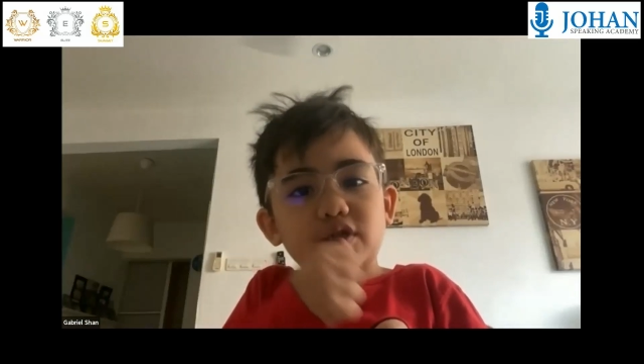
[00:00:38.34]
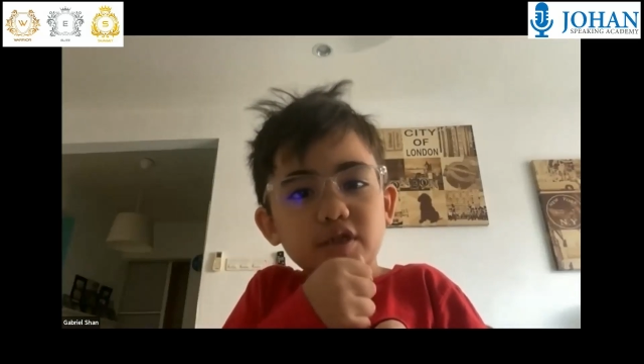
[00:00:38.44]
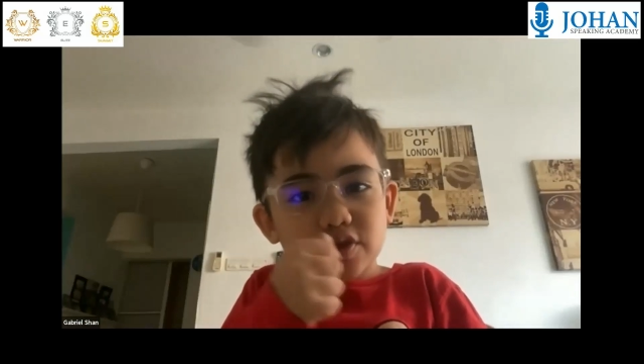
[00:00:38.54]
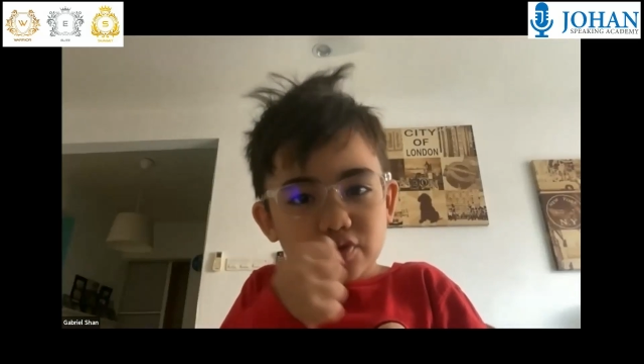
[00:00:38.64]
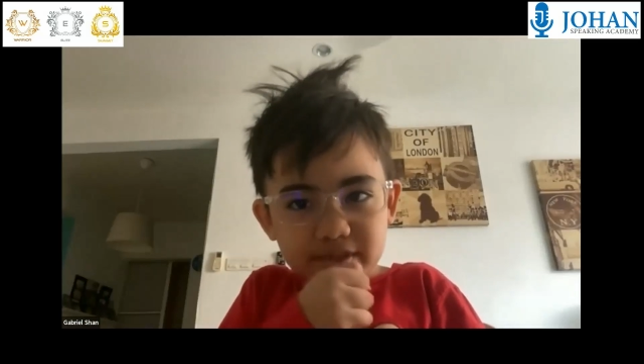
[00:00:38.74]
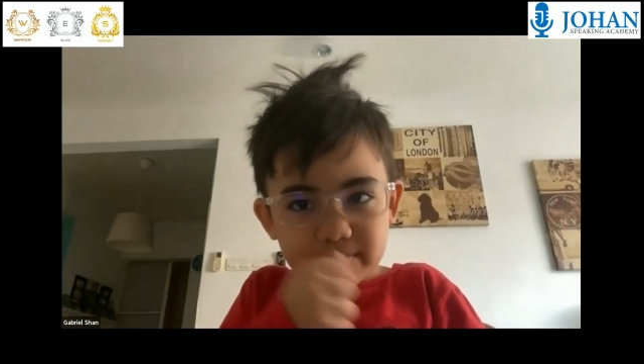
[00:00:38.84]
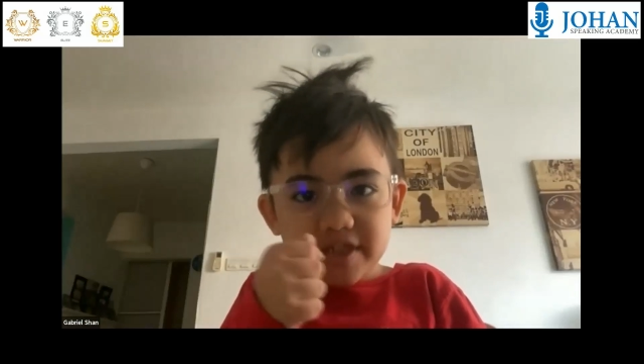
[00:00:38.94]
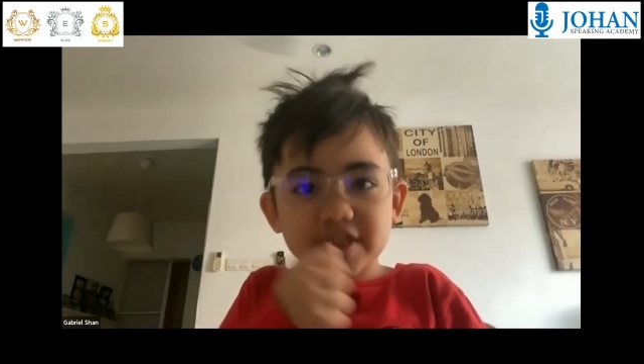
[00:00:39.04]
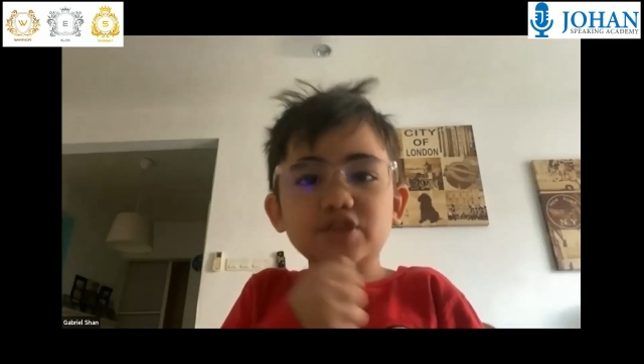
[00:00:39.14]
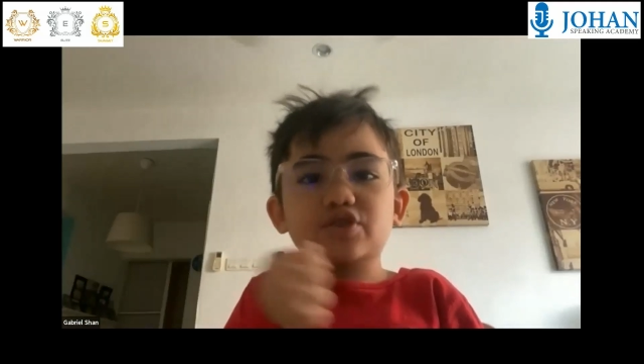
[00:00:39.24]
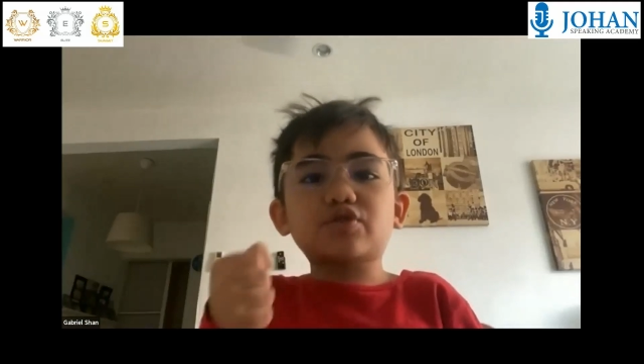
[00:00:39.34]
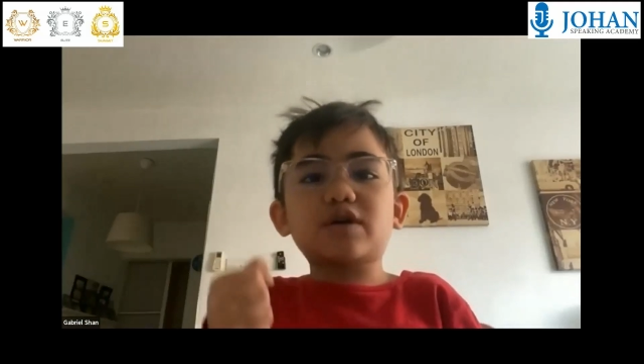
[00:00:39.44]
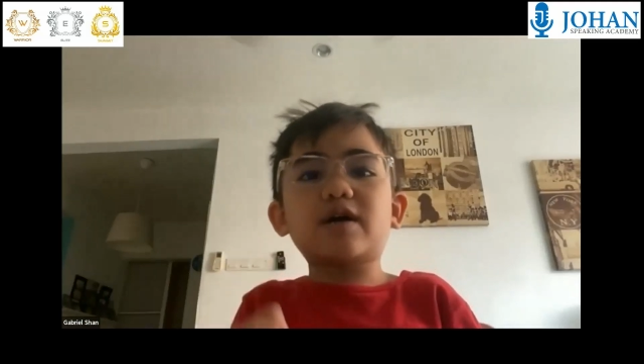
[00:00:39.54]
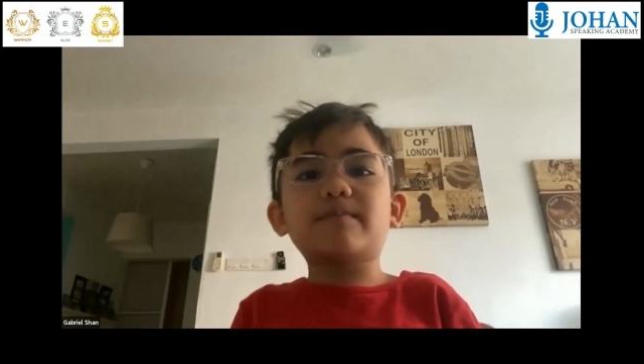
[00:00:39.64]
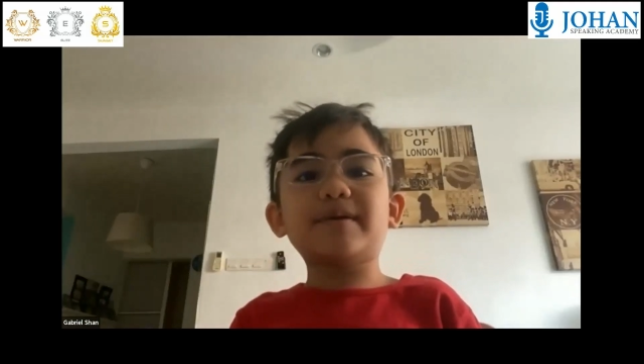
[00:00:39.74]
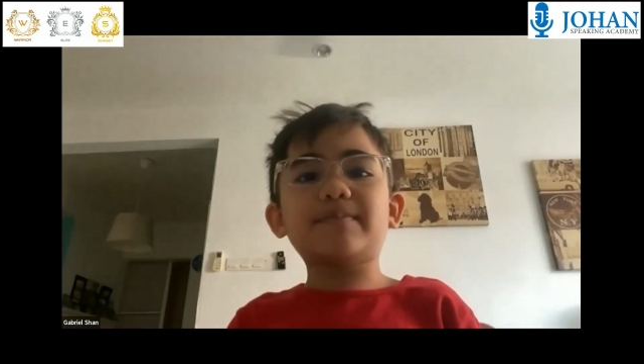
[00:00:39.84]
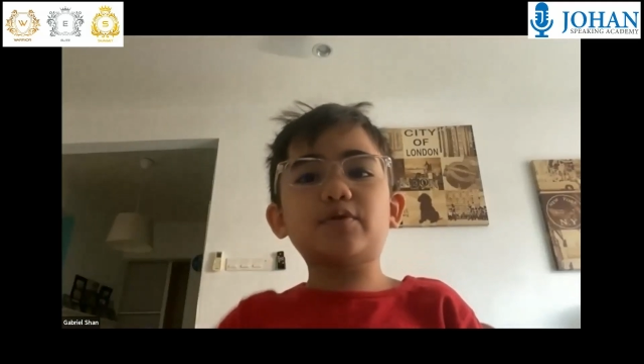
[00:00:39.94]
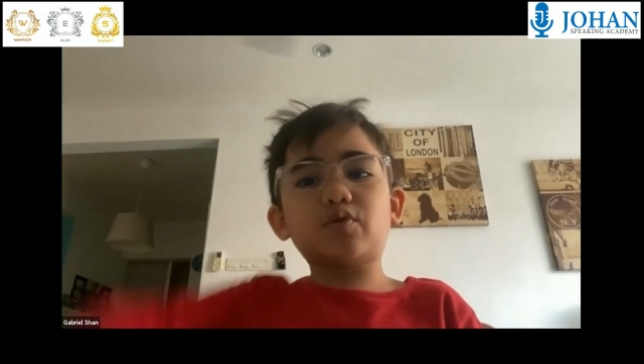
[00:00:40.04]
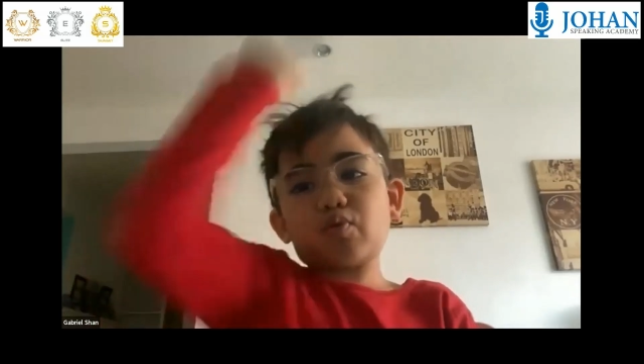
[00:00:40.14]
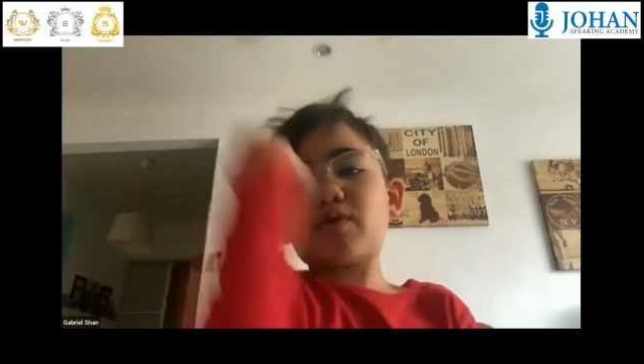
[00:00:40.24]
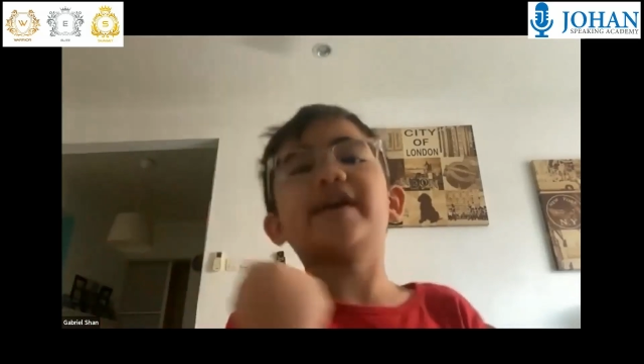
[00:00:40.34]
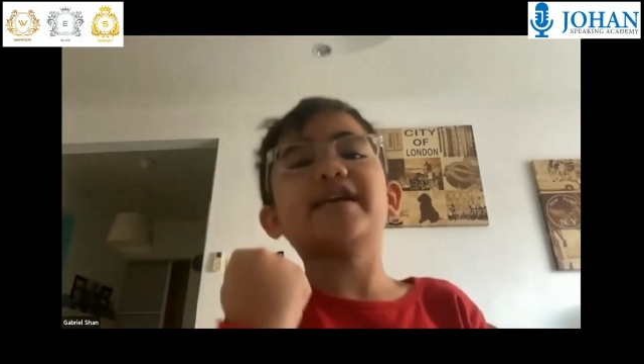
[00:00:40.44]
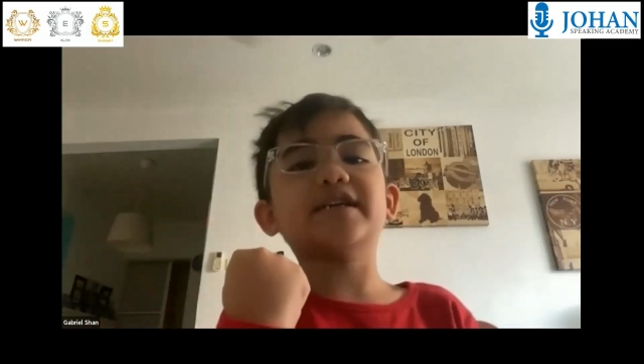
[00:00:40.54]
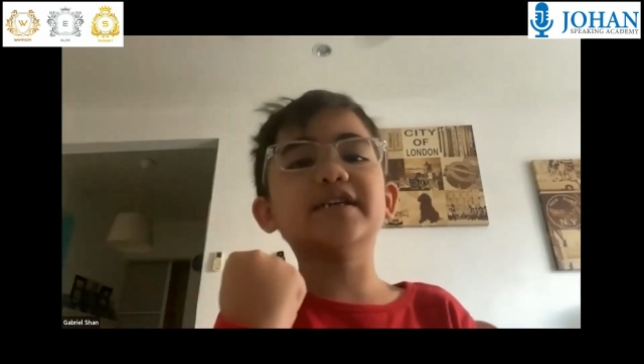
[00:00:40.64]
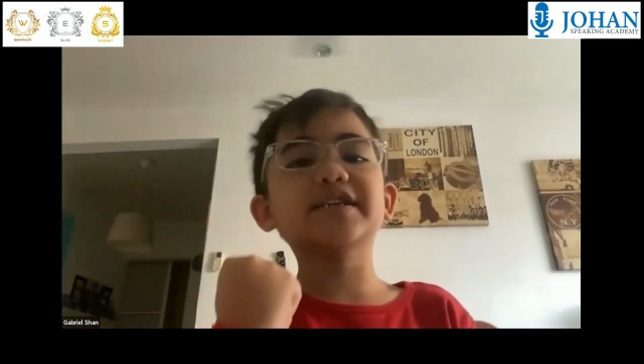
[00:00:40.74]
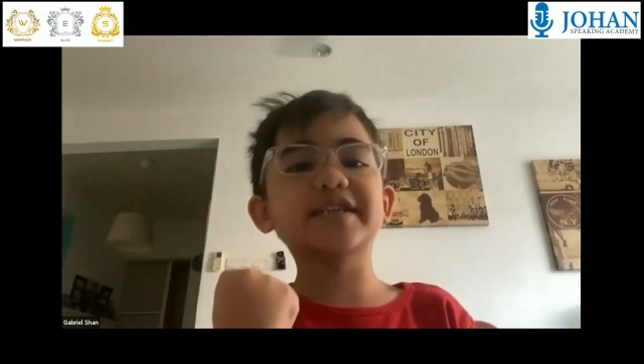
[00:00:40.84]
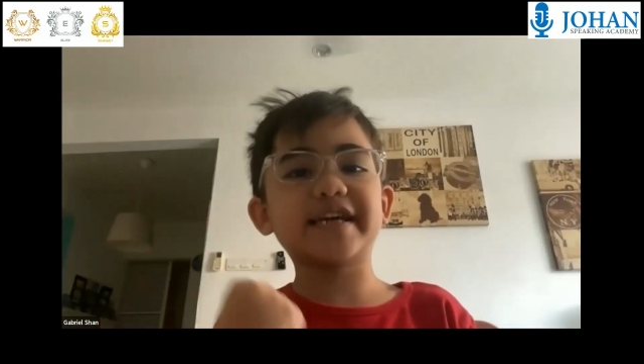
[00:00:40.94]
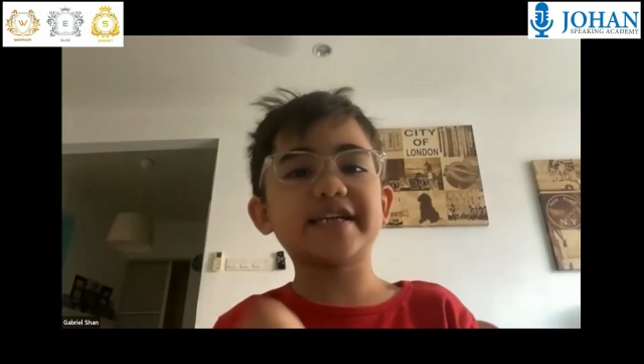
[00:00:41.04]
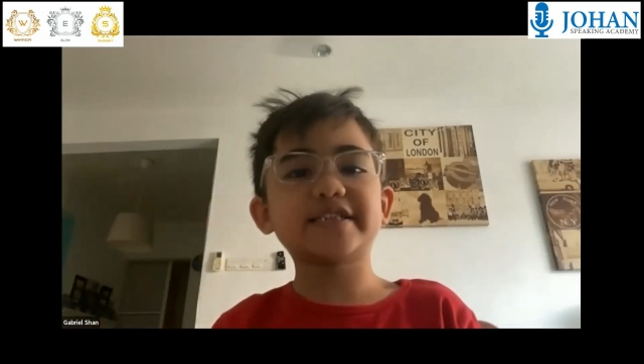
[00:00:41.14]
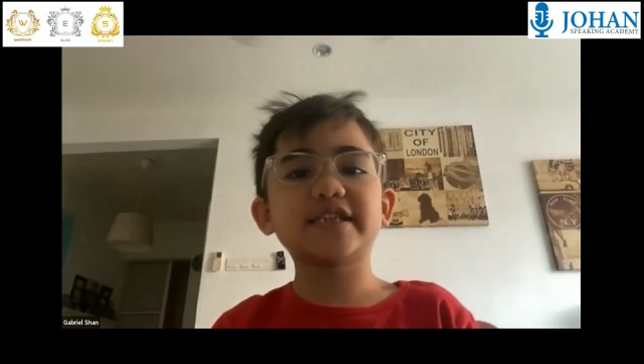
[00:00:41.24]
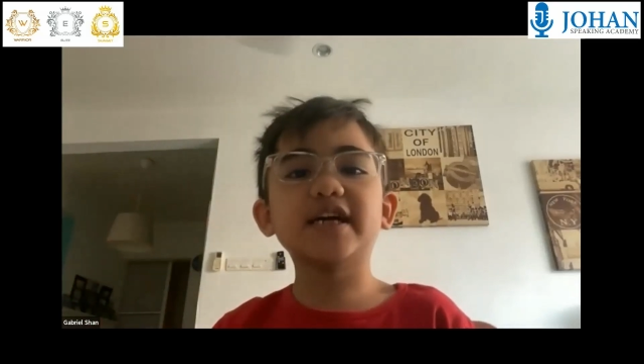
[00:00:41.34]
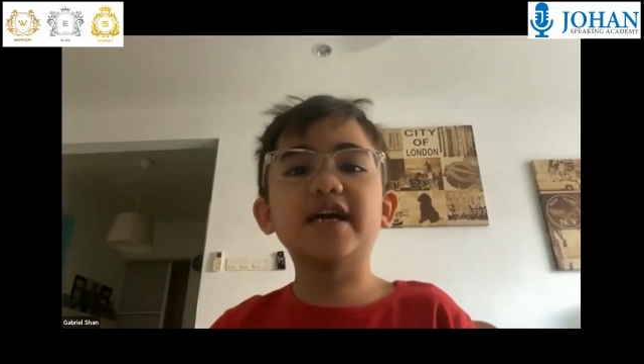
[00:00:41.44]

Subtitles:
agreements, to help people win a case.